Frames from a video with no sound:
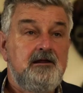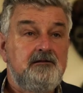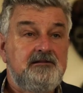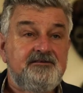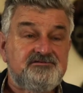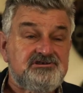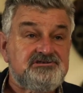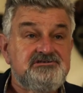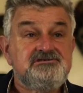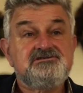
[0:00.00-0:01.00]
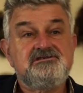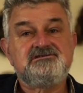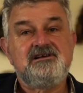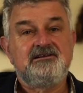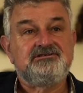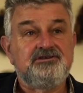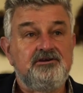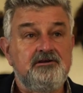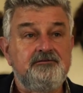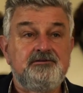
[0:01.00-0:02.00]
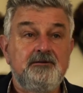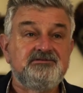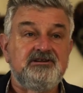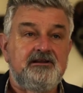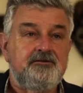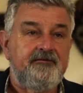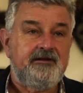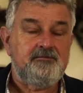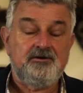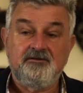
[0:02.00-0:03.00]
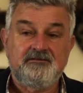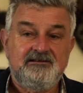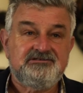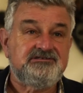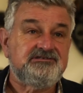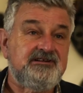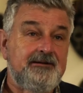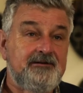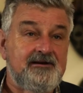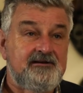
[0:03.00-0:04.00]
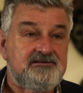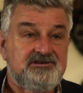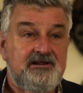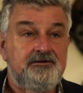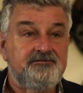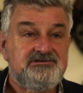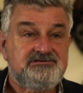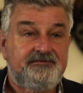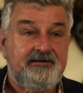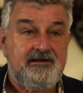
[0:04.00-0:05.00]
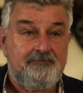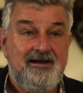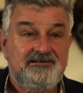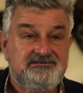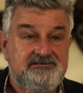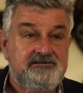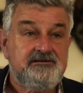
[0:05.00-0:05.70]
The earliest Germanic silver imitations, from a reliably dated context,